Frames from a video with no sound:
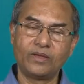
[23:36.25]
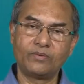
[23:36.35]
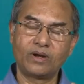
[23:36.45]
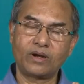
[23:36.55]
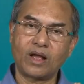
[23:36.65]

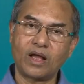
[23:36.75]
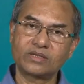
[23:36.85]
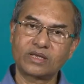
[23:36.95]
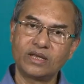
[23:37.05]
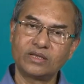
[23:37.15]
you are
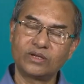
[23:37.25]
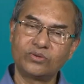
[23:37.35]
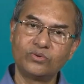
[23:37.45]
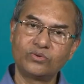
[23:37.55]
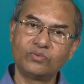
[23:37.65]
asking the
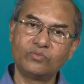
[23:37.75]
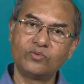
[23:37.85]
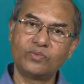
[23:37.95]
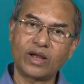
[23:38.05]
tool to move